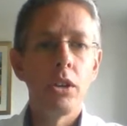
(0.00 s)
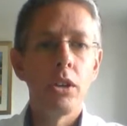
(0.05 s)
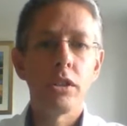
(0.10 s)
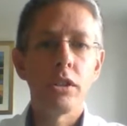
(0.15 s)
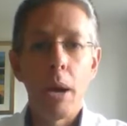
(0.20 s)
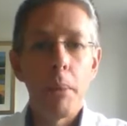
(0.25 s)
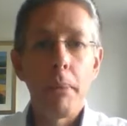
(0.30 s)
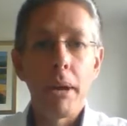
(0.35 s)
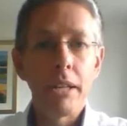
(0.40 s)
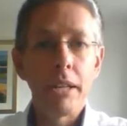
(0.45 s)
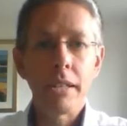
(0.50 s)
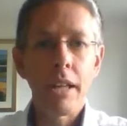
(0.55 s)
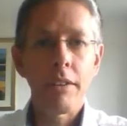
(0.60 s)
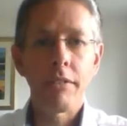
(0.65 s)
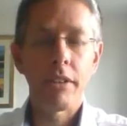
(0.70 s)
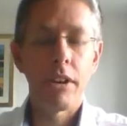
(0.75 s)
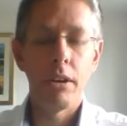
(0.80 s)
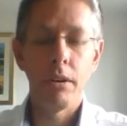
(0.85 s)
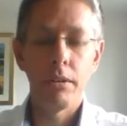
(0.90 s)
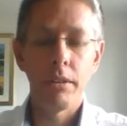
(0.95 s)
type my staff
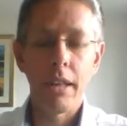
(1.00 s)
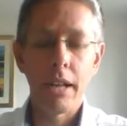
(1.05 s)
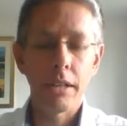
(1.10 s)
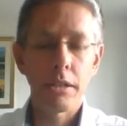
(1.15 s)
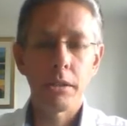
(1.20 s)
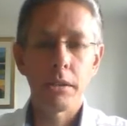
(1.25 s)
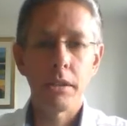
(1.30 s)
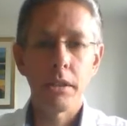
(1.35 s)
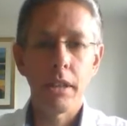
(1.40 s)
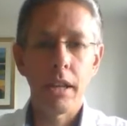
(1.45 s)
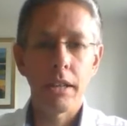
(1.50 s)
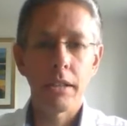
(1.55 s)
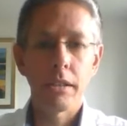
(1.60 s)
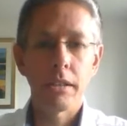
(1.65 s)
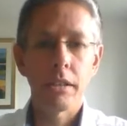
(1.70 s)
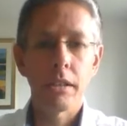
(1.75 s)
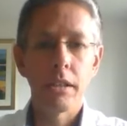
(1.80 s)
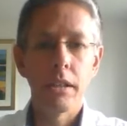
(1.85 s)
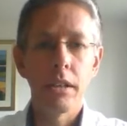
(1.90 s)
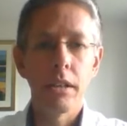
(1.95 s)
code. That's
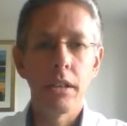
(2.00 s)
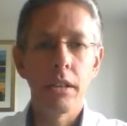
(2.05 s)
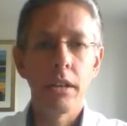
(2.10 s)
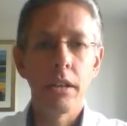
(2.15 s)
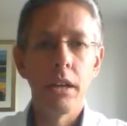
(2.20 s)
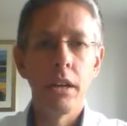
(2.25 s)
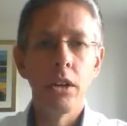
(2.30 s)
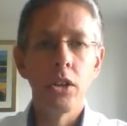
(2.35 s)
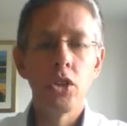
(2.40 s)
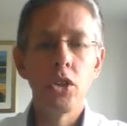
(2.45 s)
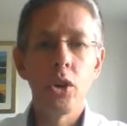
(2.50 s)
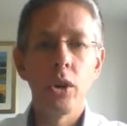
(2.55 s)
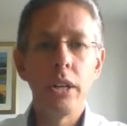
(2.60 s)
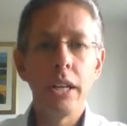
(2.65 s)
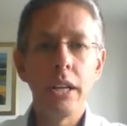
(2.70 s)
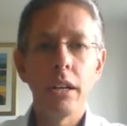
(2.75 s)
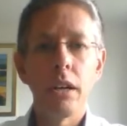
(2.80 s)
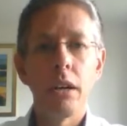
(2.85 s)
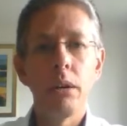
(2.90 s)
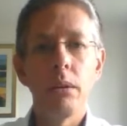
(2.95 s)
the
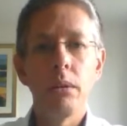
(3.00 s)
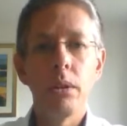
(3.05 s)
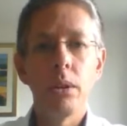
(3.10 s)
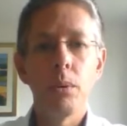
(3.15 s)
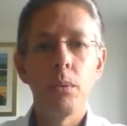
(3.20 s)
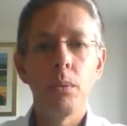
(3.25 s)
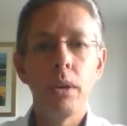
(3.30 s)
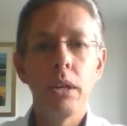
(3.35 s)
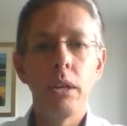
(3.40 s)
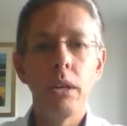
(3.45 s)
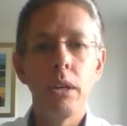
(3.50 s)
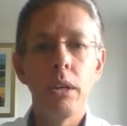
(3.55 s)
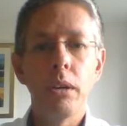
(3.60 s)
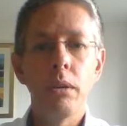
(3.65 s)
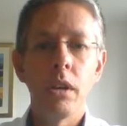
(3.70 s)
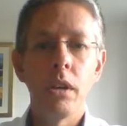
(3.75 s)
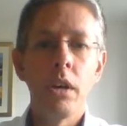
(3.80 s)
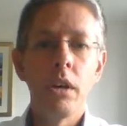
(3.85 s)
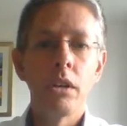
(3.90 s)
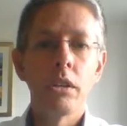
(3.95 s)
joining code that we use.
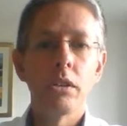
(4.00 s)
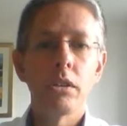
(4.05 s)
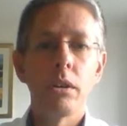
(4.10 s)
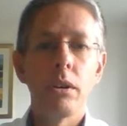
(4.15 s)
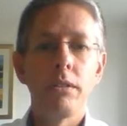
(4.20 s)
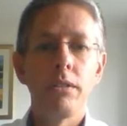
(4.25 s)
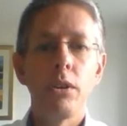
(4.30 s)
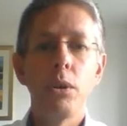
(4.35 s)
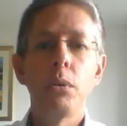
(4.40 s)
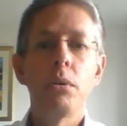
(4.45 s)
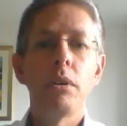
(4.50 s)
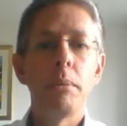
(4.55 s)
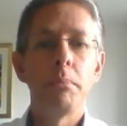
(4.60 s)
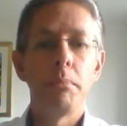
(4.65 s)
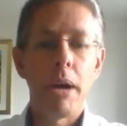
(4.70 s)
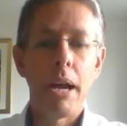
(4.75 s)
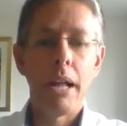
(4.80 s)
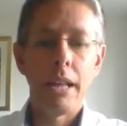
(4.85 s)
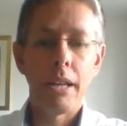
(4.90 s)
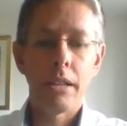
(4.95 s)
So if you were in
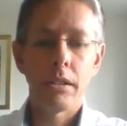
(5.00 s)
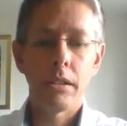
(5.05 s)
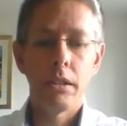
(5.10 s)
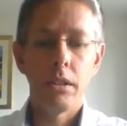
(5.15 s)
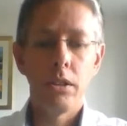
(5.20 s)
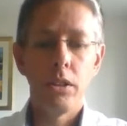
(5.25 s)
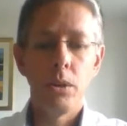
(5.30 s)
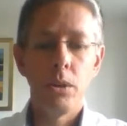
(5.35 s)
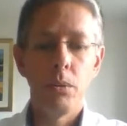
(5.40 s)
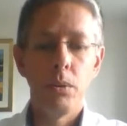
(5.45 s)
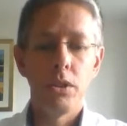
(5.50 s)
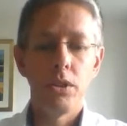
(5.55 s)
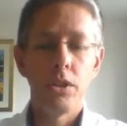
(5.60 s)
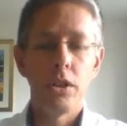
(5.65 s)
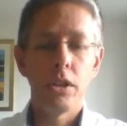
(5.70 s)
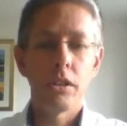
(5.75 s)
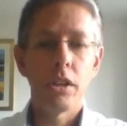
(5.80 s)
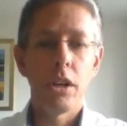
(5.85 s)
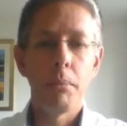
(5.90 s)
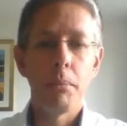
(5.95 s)
my lesson, you would
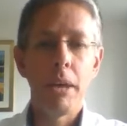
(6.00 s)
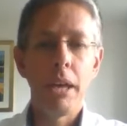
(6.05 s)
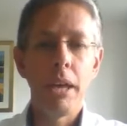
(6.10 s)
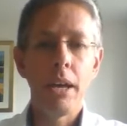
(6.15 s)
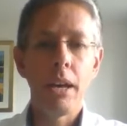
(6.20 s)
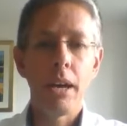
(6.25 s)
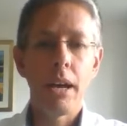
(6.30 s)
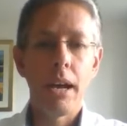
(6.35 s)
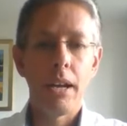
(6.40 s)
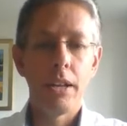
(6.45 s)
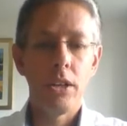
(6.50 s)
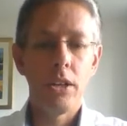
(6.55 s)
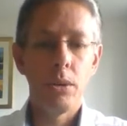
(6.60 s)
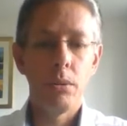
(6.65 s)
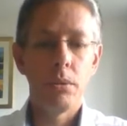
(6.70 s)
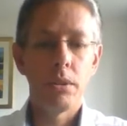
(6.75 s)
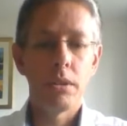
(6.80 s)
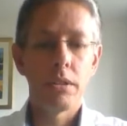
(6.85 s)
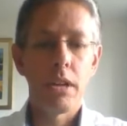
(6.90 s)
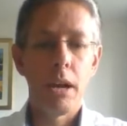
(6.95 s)
just come here and you
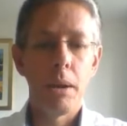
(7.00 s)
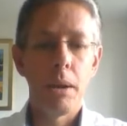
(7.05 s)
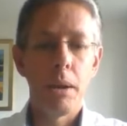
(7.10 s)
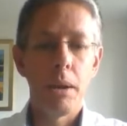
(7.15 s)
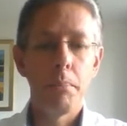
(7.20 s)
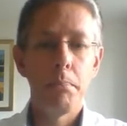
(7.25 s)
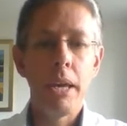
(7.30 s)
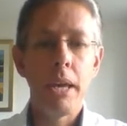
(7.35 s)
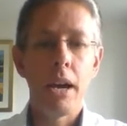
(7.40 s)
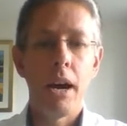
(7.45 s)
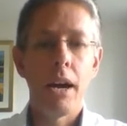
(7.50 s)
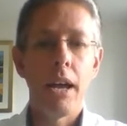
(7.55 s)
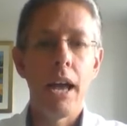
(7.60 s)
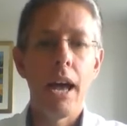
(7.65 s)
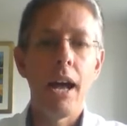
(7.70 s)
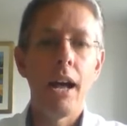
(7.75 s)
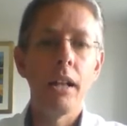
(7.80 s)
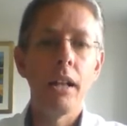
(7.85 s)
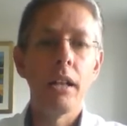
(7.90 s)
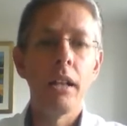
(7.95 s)
would type
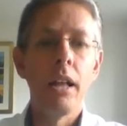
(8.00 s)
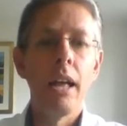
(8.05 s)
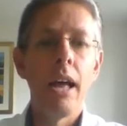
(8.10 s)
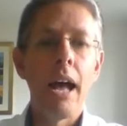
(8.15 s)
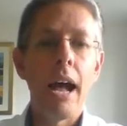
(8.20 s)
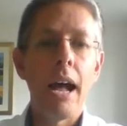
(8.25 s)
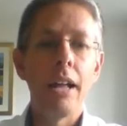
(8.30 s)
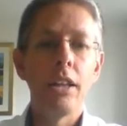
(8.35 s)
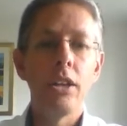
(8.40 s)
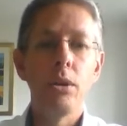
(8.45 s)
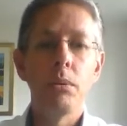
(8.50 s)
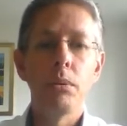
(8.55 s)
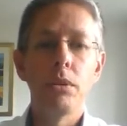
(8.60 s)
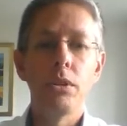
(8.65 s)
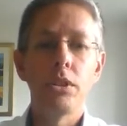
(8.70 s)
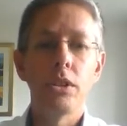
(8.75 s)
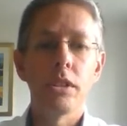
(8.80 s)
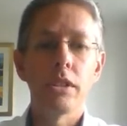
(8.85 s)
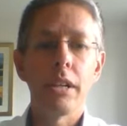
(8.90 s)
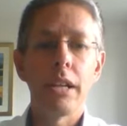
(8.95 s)
BIL and you would
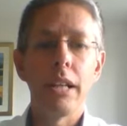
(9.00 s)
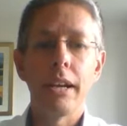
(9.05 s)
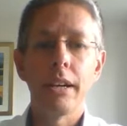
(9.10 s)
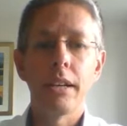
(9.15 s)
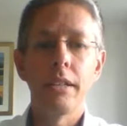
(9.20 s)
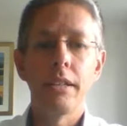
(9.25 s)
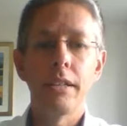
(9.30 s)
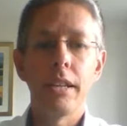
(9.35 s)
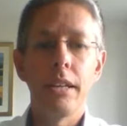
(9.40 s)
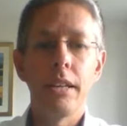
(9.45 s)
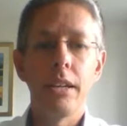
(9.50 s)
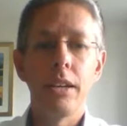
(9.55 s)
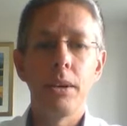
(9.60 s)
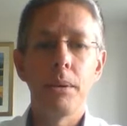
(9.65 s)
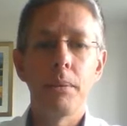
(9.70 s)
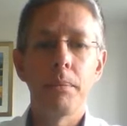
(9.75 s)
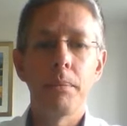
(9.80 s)
just click continue.